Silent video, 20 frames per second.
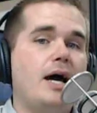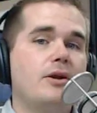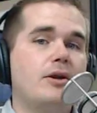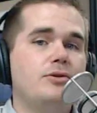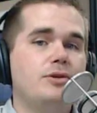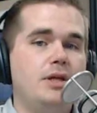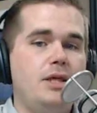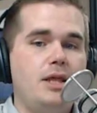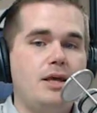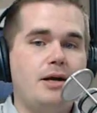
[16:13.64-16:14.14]

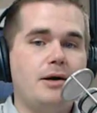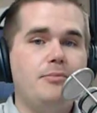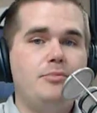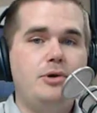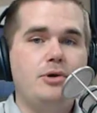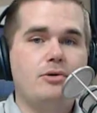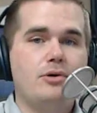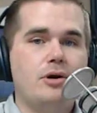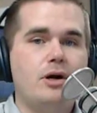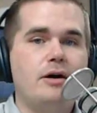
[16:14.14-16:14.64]
only the
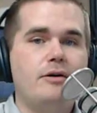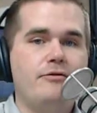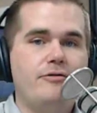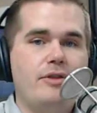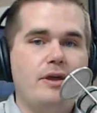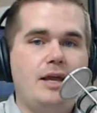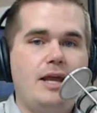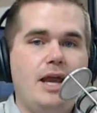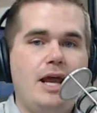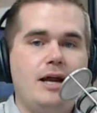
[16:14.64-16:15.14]
computer of the
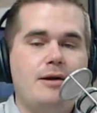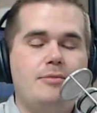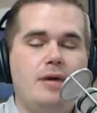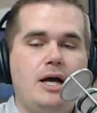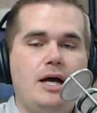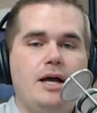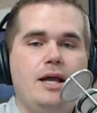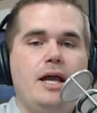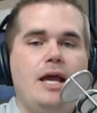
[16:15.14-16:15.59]
camera,